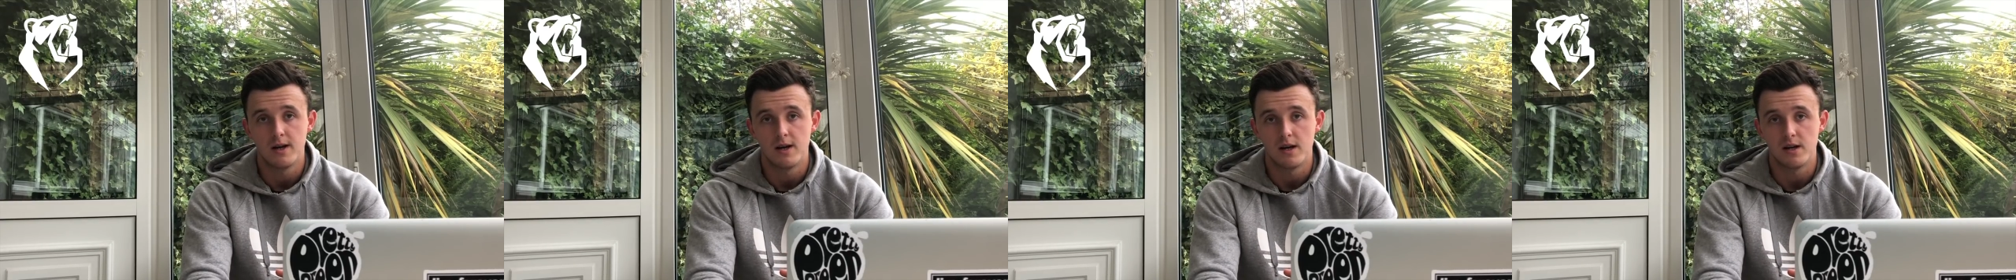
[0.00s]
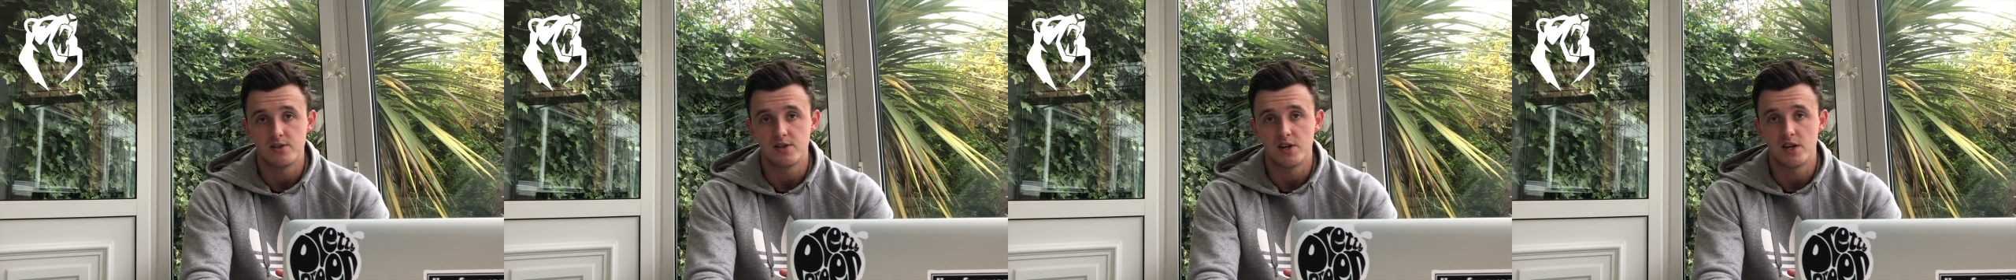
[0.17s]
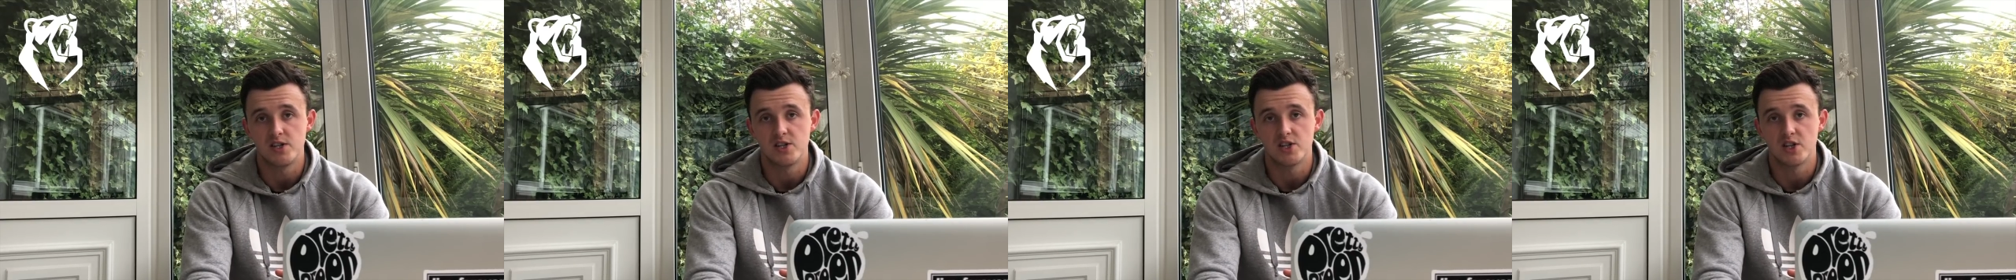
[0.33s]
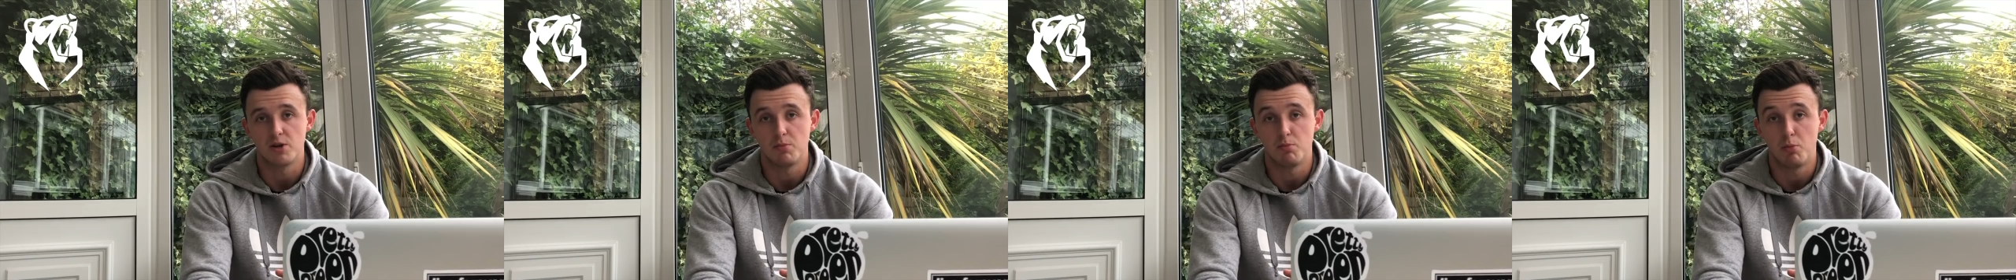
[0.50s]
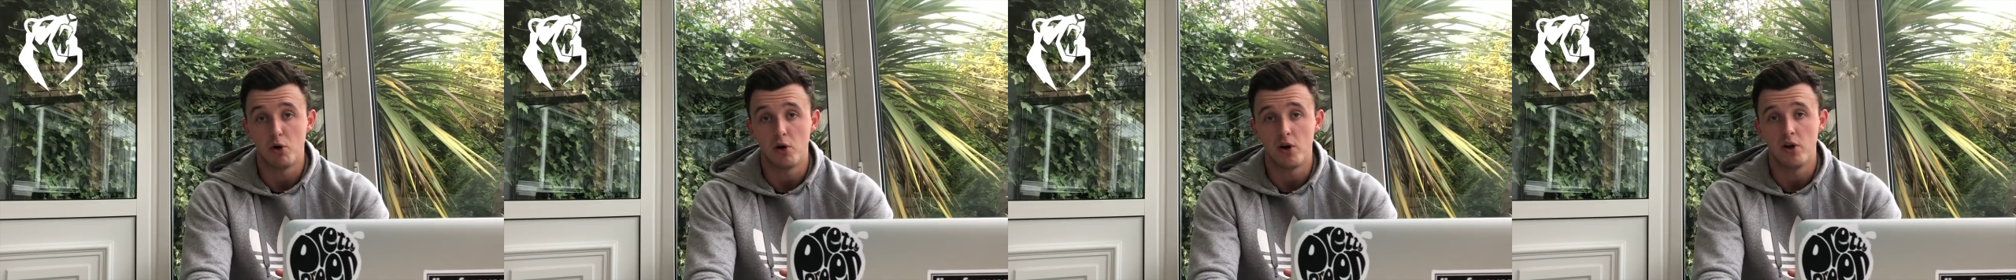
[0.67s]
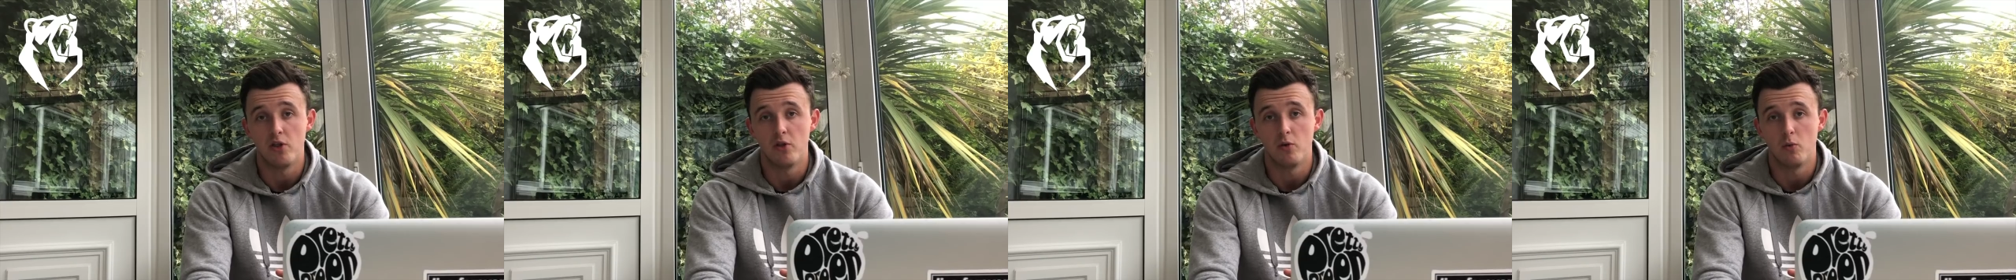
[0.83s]
essentially
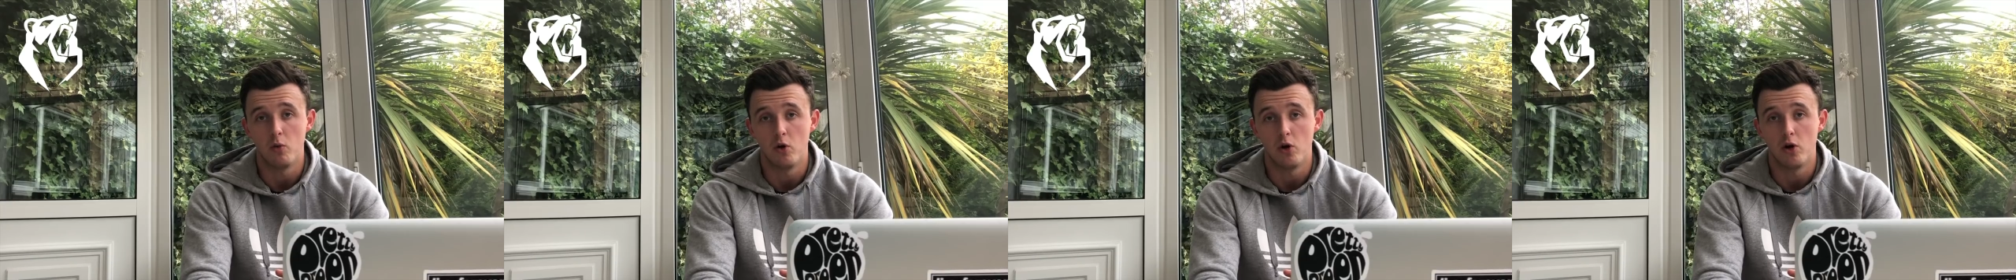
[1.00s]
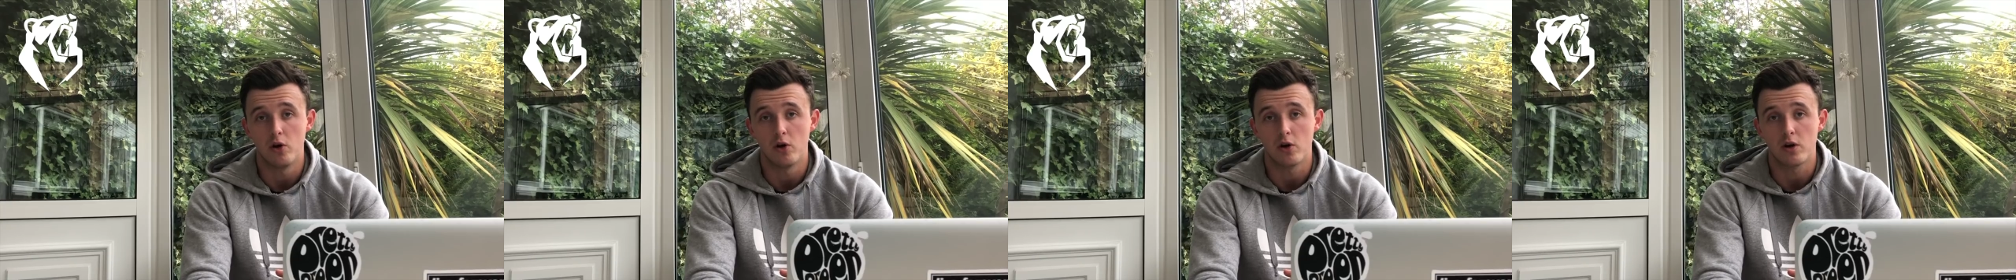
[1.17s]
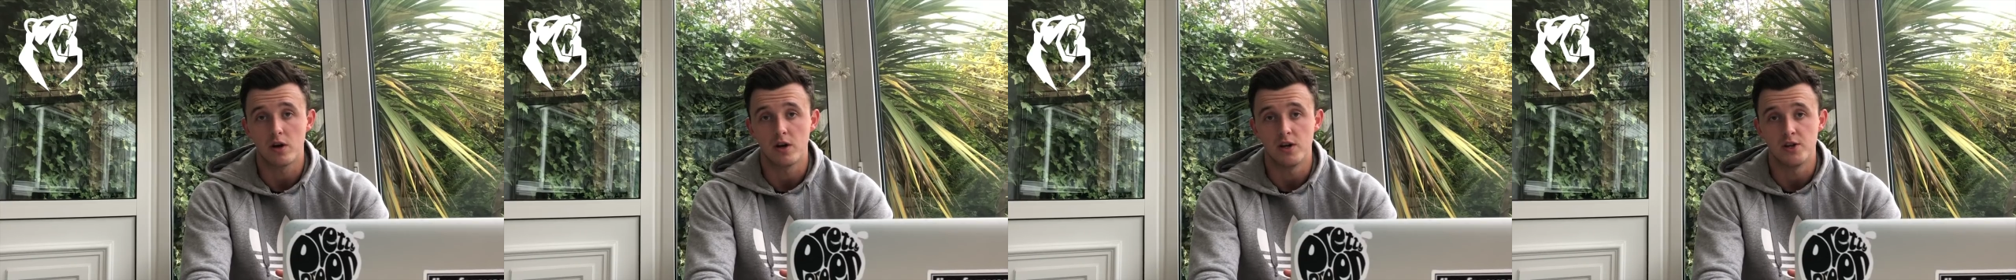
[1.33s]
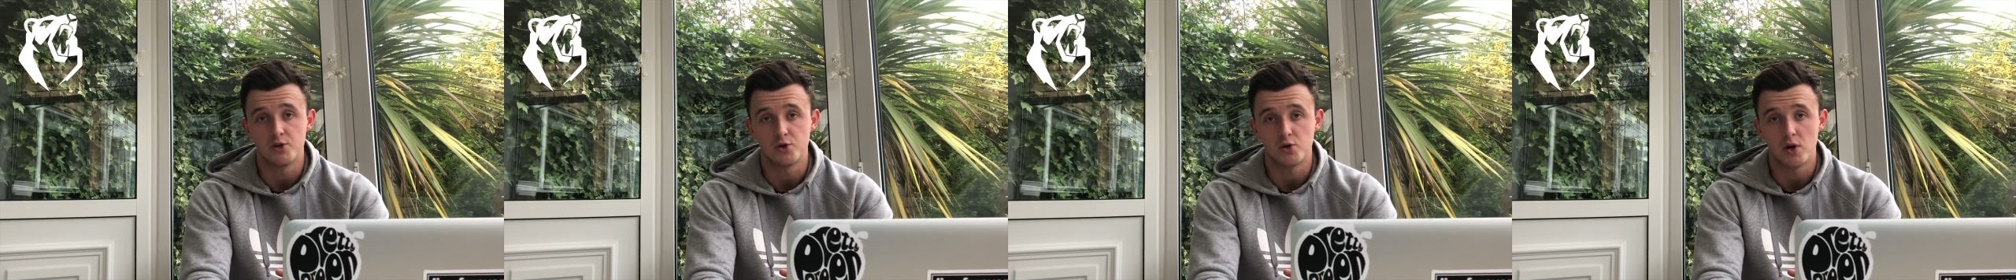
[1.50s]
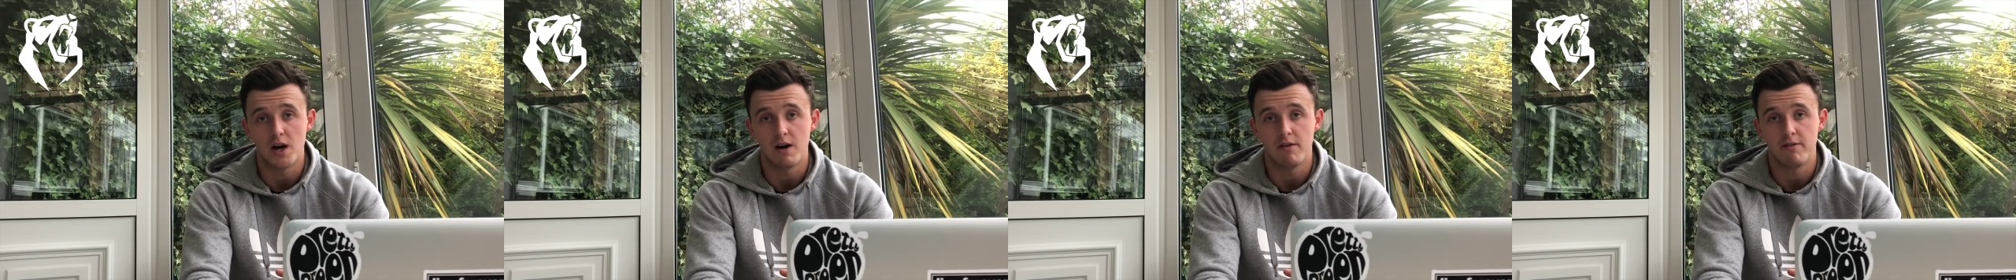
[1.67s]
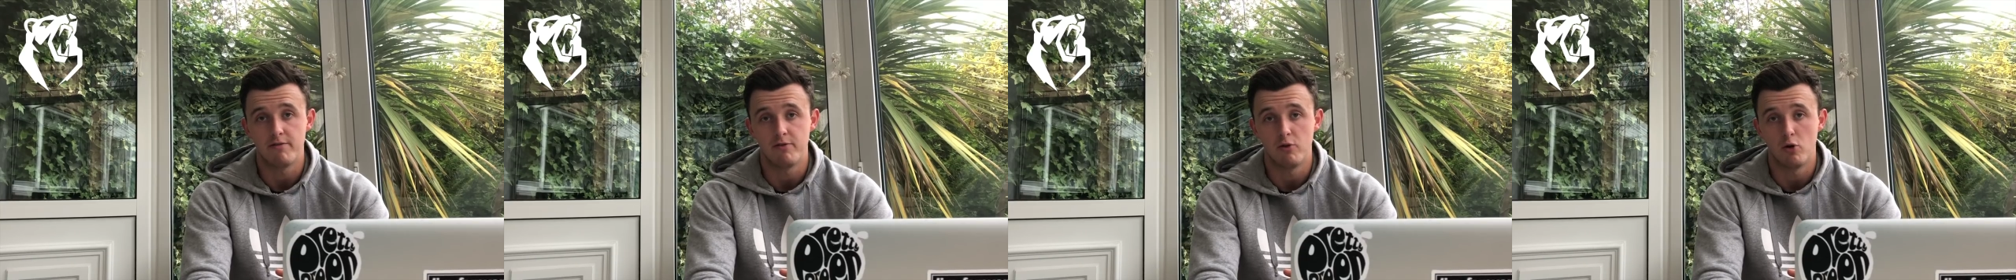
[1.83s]
put in the work and
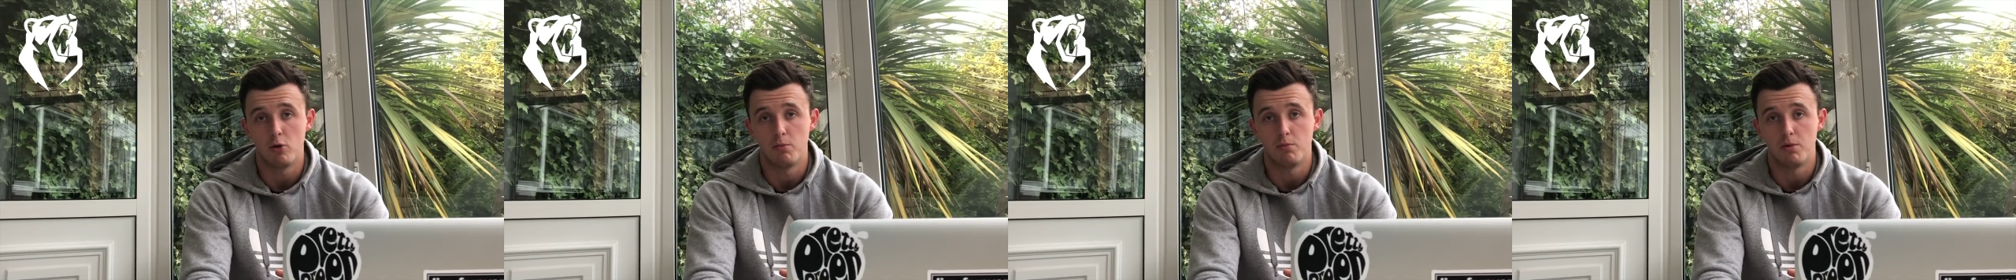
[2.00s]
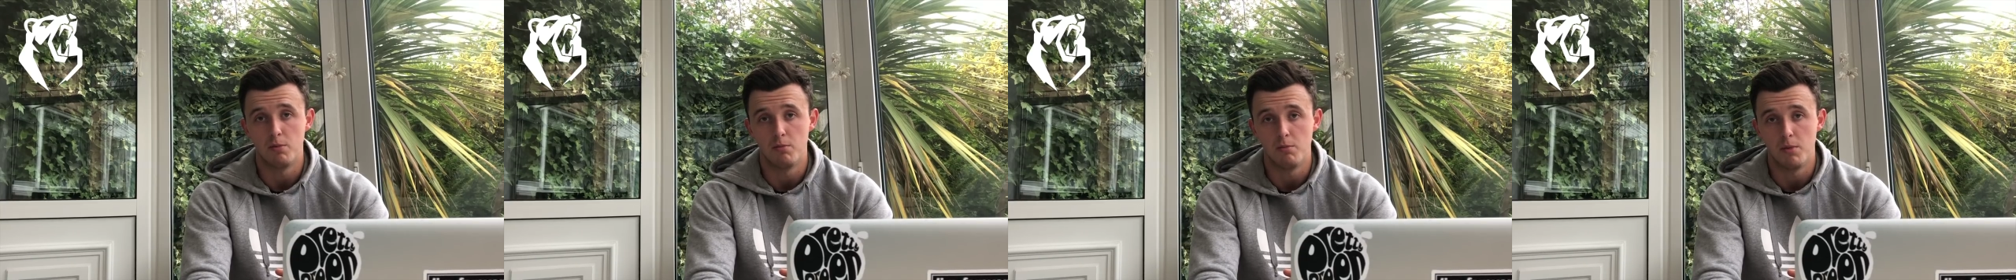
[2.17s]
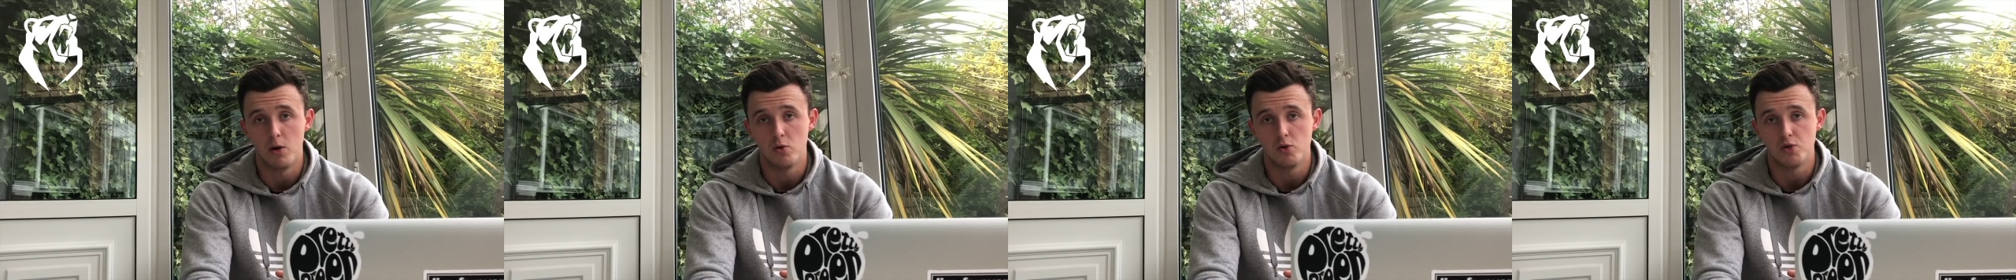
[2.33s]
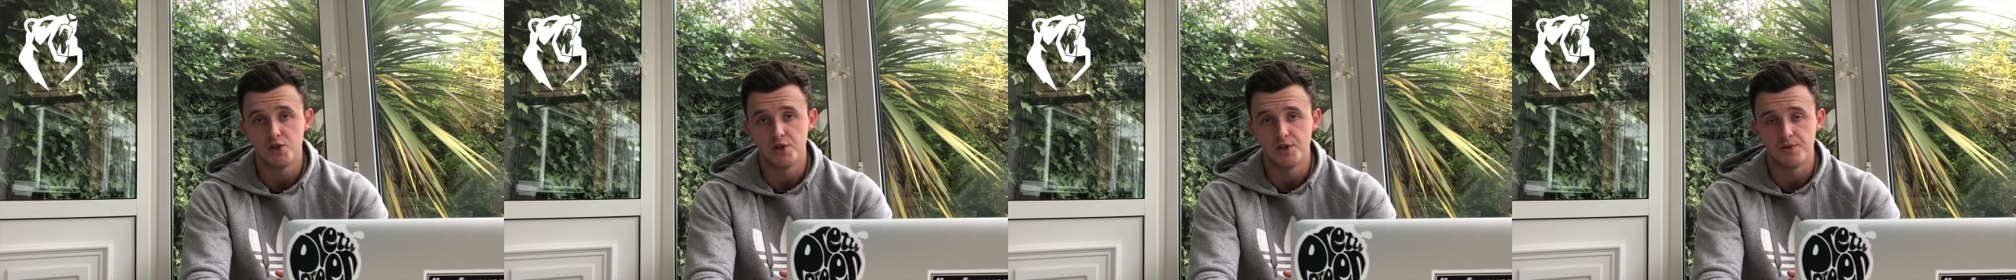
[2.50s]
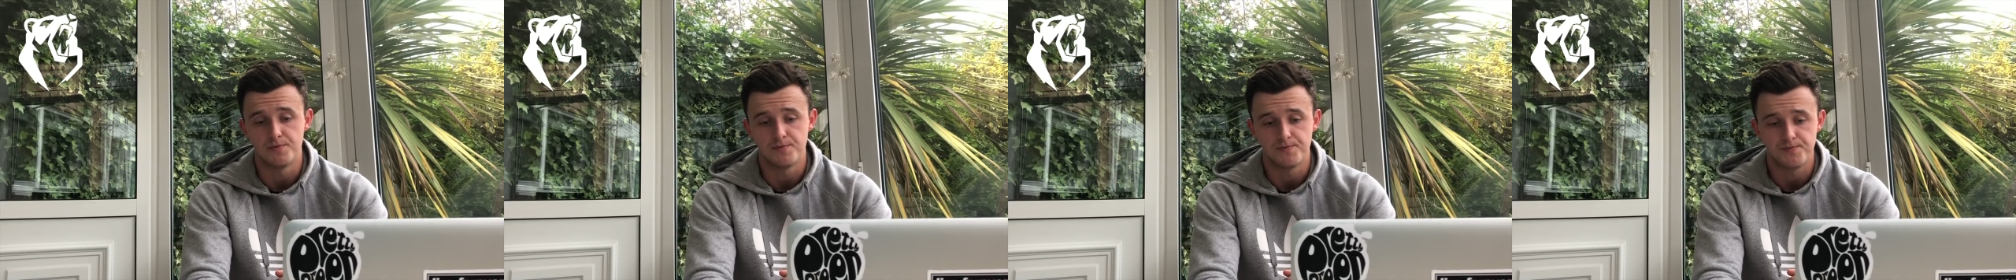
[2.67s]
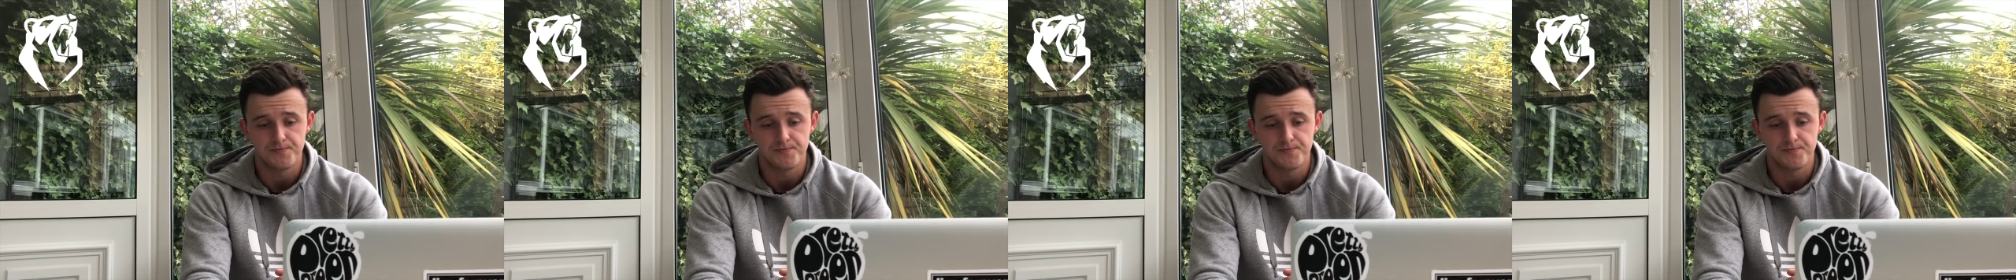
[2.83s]
drive for promotion.